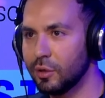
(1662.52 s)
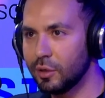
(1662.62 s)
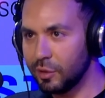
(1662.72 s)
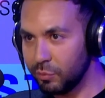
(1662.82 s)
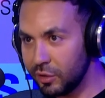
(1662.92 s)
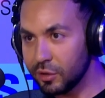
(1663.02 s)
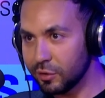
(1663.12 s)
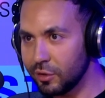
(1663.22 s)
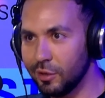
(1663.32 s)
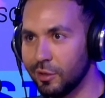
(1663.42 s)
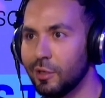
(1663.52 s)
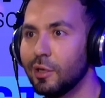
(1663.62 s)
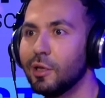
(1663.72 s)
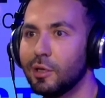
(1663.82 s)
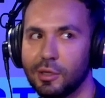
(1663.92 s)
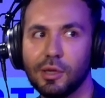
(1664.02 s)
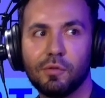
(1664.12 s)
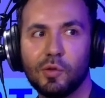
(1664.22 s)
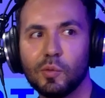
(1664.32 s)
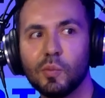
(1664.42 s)
immediately. Yeah, if
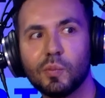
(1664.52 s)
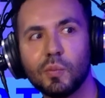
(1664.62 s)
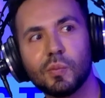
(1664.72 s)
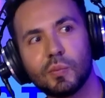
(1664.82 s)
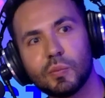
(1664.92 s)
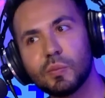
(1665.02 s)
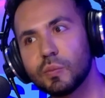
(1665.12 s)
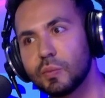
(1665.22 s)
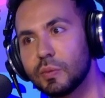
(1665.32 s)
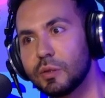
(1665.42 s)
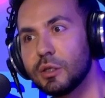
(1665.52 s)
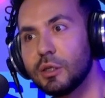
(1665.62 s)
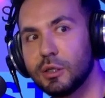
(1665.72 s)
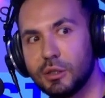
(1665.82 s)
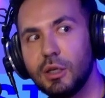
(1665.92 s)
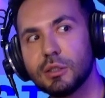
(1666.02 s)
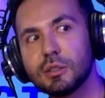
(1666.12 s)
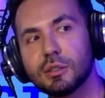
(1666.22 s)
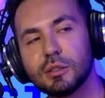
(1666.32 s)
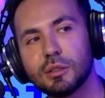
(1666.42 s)
or red. Yeah, red and
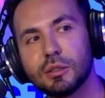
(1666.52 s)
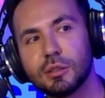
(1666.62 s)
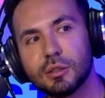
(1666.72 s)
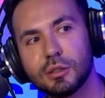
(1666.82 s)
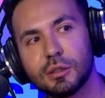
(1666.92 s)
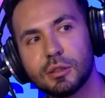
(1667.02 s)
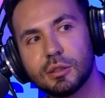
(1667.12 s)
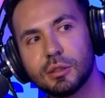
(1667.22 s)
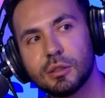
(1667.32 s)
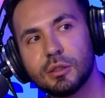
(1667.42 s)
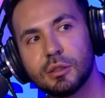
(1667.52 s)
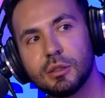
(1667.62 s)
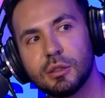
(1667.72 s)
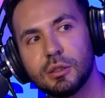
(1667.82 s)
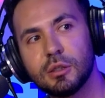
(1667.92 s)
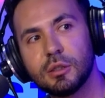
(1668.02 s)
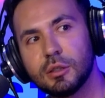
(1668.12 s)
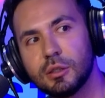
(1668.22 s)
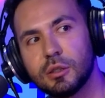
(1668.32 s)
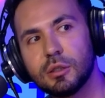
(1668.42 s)
yellow, the most popular
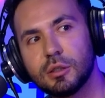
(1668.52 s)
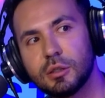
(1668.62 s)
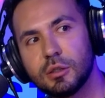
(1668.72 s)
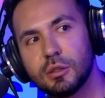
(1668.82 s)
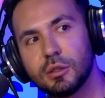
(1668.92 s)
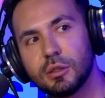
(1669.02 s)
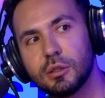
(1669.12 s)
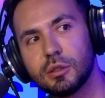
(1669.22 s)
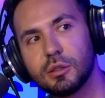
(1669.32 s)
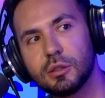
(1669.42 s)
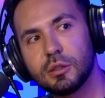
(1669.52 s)
colors we can see in